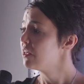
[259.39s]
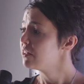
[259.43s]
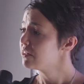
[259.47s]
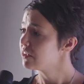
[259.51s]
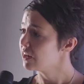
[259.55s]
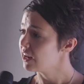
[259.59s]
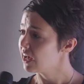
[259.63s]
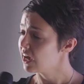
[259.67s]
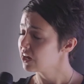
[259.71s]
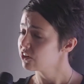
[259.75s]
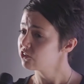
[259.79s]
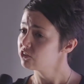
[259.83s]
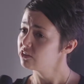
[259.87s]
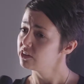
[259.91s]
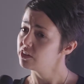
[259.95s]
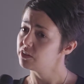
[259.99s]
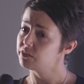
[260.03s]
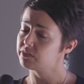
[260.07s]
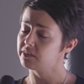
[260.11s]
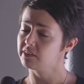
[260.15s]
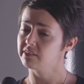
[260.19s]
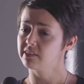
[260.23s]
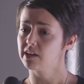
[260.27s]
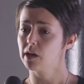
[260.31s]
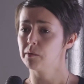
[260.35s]
than actually
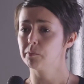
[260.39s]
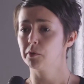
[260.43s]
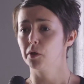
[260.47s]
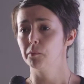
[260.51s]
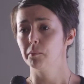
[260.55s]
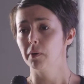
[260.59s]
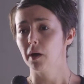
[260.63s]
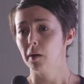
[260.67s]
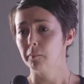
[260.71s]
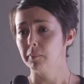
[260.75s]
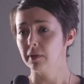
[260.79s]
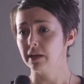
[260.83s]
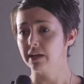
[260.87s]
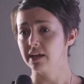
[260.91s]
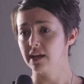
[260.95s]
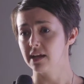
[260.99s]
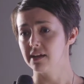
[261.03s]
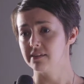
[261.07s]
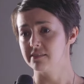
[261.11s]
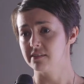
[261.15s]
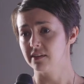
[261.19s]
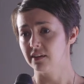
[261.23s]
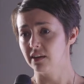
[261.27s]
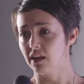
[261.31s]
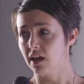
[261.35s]
using Tableau Public
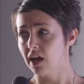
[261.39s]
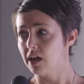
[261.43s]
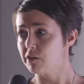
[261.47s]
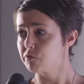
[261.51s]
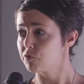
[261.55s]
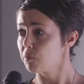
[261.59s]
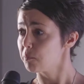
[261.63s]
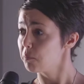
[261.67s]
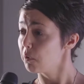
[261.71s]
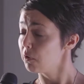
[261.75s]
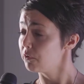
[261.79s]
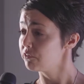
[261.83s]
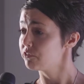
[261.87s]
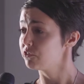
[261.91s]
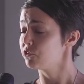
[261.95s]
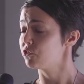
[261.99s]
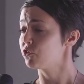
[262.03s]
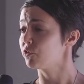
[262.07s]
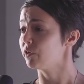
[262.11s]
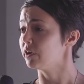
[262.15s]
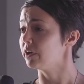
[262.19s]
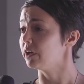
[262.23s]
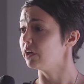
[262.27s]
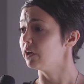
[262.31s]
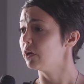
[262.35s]
as a live
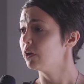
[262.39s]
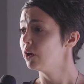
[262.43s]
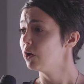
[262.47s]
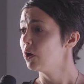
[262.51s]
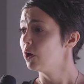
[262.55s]
repository